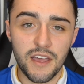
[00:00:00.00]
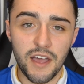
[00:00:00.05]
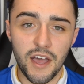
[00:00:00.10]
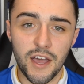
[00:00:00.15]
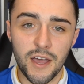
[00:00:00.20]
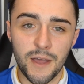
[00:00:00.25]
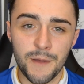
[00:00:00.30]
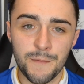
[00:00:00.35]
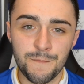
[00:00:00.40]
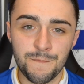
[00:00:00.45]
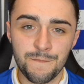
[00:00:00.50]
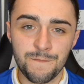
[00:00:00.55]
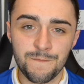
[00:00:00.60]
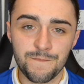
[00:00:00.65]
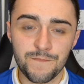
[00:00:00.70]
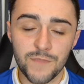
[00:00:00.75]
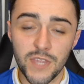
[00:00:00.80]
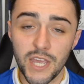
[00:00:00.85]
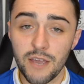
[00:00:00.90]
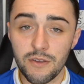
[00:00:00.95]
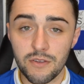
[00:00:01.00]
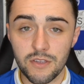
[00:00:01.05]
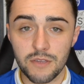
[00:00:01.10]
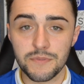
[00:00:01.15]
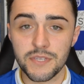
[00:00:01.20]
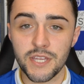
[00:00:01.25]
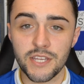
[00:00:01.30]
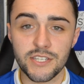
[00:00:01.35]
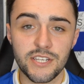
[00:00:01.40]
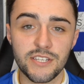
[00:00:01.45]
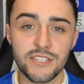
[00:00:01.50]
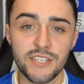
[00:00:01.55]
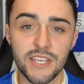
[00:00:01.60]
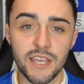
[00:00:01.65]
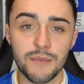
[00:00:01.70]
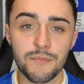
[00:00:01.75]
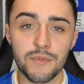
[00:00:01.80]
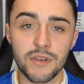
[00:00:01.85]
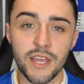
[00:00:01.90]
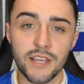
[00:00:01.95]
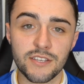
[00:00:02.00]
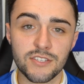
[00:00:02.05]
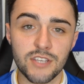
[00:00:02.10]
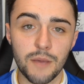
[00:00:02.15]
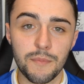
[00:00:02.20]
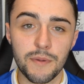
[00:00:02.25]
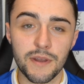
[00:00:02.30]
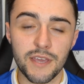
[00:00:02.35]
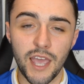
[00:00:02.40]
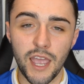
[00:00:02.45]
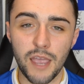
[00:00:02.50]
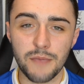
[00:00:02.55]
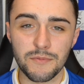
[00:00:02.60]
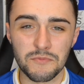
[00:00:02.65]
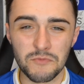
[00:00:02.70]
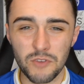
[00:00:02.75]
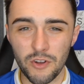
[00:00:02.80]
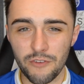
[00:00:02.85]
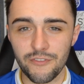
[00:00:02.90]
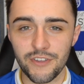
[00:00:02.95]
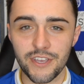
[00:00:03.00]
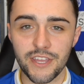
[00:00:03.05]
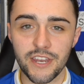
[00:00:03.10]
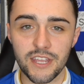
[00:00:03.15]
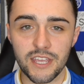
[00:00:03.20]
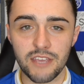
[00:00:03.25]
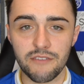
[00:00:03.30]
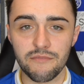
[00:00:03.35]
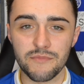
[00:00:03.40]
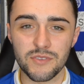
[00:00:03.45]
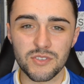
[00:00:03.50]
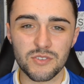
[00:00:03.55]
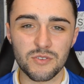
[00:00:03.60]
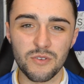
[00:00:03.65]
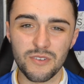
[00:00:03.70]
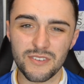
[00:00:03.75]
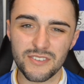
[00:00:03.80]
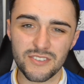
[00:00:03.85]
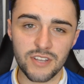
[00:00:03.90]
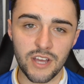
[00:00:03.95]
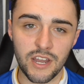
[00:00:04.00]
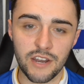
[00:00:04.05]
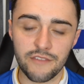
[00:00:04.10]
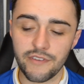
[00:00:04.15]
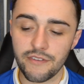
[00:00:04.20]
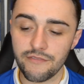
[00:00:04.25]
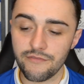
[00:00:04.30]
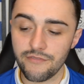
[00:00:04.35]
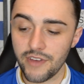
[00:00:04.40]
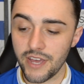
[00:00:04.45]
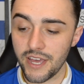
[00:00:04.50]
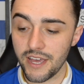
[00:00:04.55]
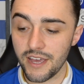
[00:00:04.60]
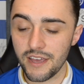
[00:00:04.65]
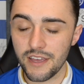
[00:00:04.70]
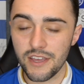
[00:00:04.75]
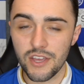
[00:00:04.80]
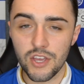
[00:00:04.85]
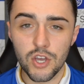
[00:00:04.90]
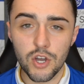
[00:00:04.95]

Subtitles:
I could potentially see him in the next couple of games. I'm not really going to give him a score because it's kind of unfair.